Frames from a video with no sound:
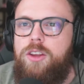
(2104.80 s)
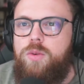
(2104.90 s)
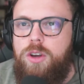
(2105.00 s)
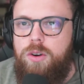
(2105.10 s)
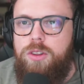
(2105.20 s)

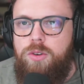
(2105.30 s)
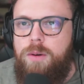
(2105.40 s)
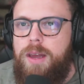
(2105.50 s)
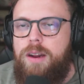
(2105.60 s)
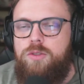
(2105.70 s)
would go to loot
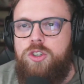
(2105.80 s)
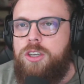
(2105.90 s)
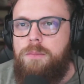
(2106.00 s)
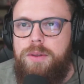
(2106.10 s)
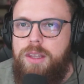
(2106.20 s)
them and it was just
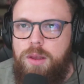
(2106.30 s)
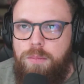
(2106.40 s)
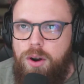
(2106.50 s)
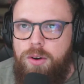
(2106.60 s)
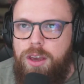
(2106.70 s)
completely
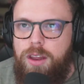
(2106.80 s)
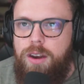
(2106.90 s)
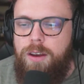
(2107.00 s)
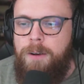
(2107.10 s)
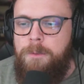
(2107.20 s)

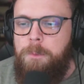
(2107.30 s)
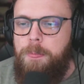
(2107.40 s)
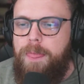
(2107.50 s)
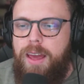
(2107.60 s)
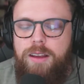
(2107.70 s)
broken.
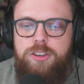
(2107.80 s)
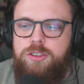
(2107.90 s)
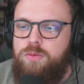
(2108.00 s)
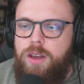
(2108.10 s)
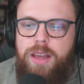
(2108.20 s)
And
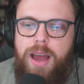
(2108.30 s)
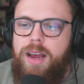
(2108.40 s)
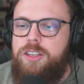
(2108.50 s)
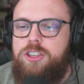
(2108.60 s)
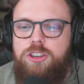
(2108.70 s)
it
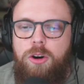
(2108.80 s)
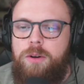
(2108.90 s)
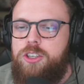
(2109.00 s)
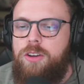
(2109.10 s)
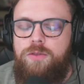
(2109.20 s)
added so
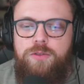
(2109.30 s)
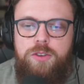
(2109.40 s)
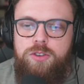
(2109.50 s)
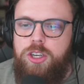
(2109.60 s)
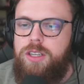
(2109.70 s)
much
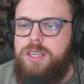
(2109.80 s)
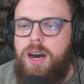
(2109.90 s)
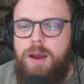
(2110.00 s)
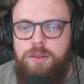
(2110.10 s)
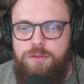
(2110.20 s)
confusion and
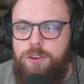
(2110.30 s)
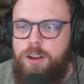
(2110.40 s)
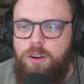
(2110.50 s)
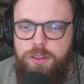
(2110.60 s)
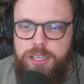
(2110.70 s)
time to
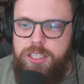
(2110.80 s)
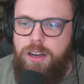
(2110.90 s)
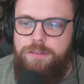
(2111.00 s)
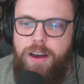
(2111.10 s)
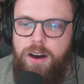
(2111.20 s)
figure all this
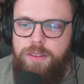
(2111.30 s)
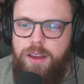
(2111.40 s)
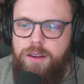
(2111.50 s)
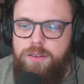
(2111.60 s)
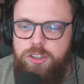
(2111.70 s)
stuff out
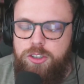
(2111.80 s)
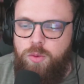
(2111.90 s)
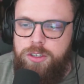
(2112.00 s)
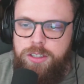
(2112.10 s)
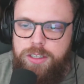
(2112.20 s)
that it just
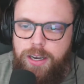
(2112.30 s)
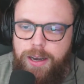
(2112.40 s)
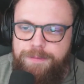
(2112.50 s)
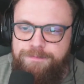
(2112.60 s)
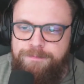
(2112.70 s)
wasn't.
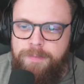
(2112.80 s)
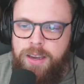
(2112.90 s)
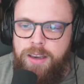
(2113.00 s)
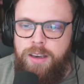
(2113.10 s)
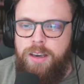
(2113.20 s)

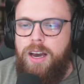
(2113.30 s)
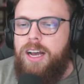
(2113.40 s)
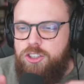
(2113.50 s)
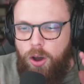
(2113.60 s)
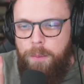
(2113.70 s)

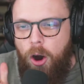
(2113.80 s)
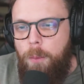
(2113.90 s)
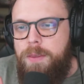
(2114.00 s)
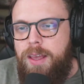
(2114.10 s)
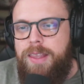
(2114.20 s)
So I'm
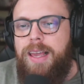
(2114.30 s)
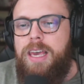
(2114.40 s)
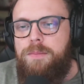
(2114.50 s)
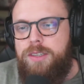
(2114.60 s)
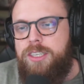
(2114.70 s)
hoping that they
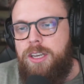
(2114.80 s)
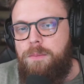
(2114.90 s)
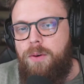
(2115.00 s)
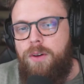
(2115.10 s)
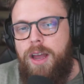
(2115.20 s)
keep it
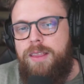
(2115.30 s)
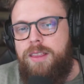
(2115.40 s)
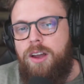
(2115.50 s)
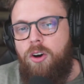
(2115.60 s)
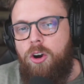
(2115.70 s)
simple and
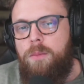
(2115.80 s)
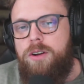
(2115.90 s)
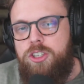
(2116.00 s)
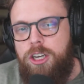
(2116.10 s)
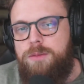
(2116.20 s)
that the armor
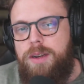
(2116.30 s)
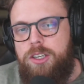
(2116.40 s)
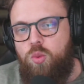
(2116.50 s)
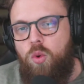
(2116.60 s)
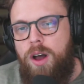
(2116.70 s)
adjustment
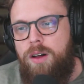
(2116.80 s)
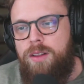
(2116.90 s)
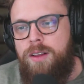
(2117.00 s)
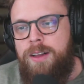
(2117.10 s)
as well.